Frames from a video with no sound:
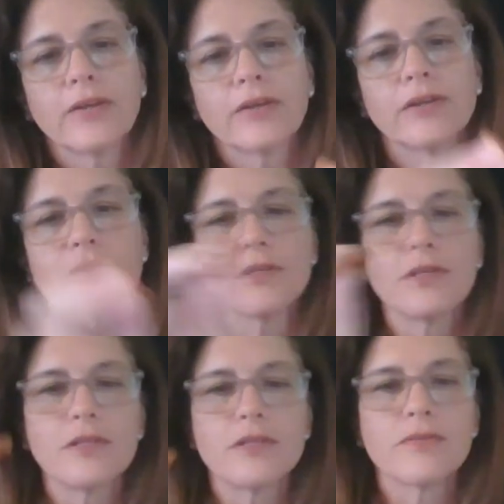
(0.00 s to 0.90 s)
You're going to use
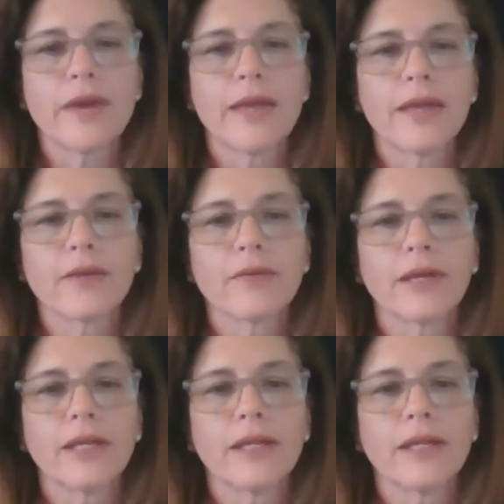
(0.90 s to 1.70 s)
it this way, right?